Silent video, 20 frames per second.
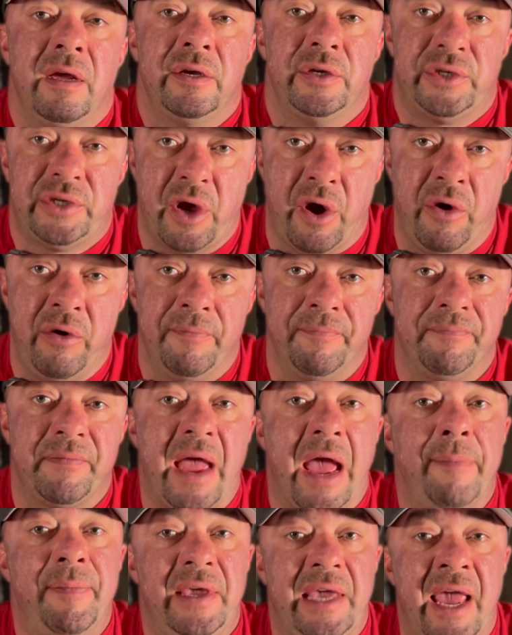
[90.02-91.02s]
So
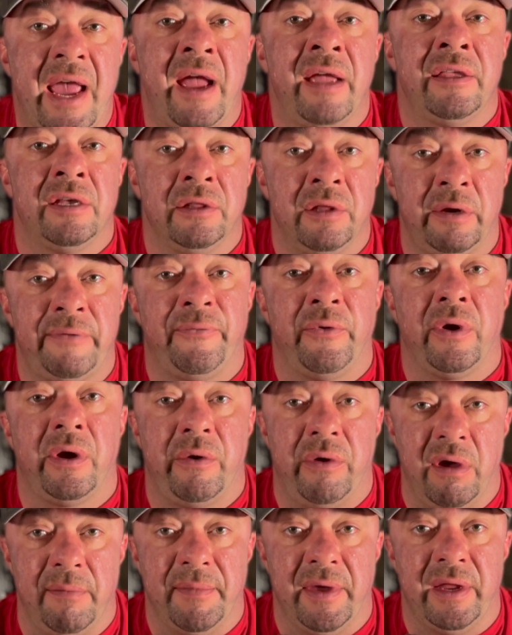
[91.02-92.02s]
I began to look for
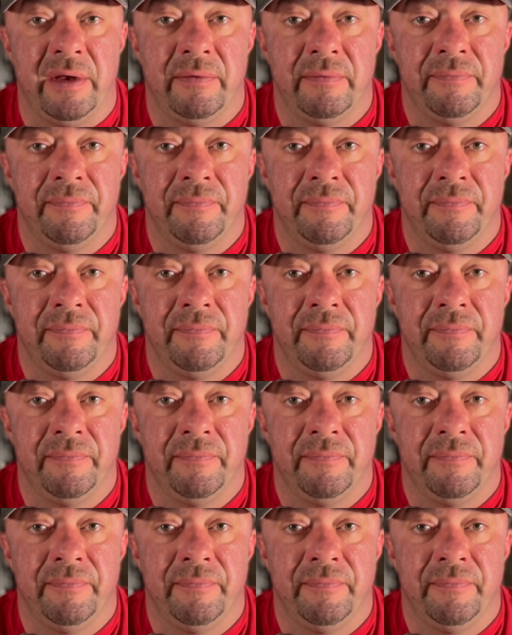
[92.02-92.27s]
equipment.